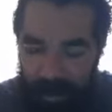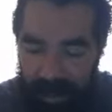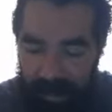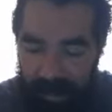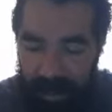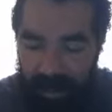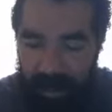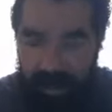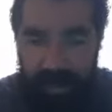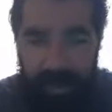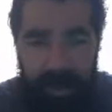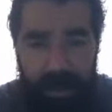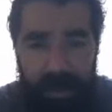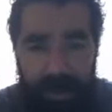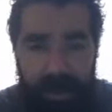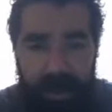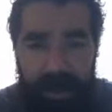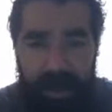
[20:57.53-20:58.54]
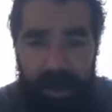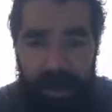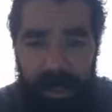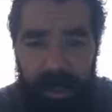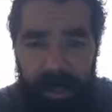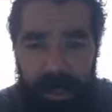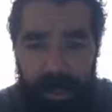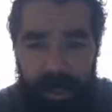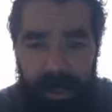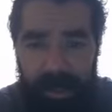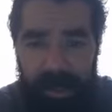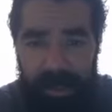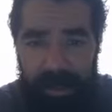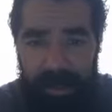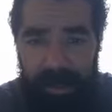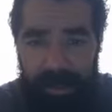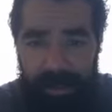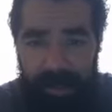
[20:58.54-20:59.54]
was thinking about this earlier today. All right.
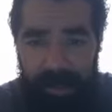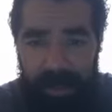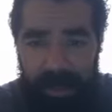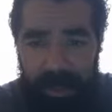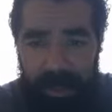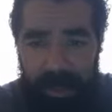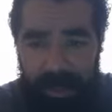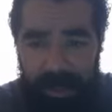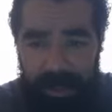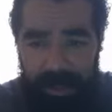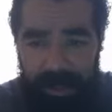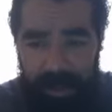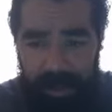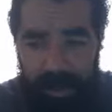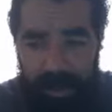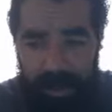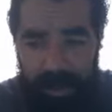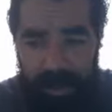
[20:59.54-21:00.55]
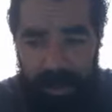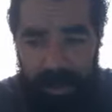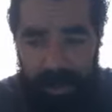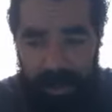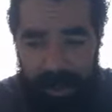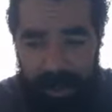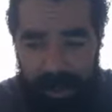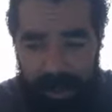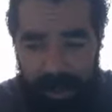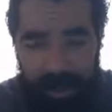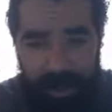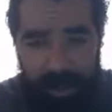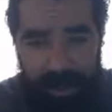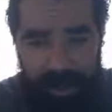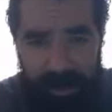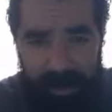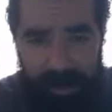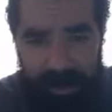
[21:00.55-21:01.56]
So what did I do? because there's
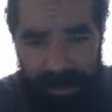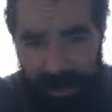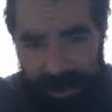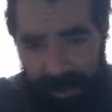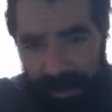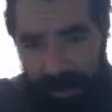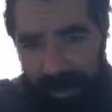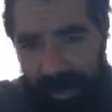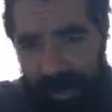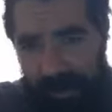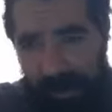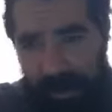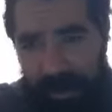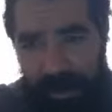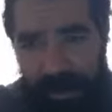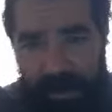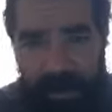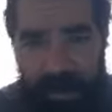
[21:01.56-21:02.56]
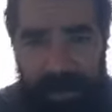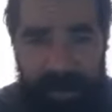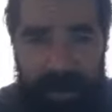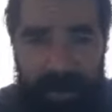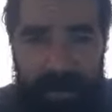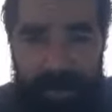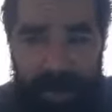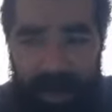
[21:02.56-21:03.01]
there's the two step forwards, one step